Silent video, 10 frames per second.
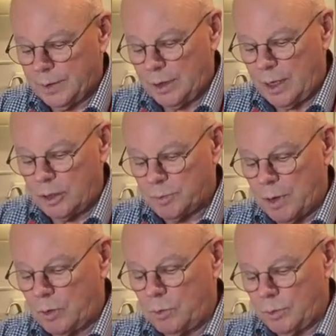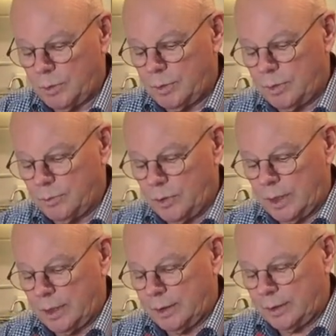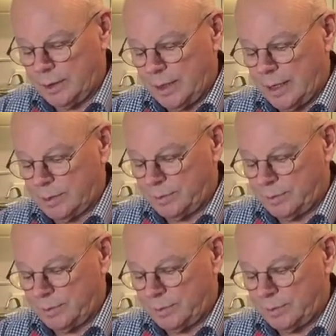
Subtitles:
the large bowl that we got out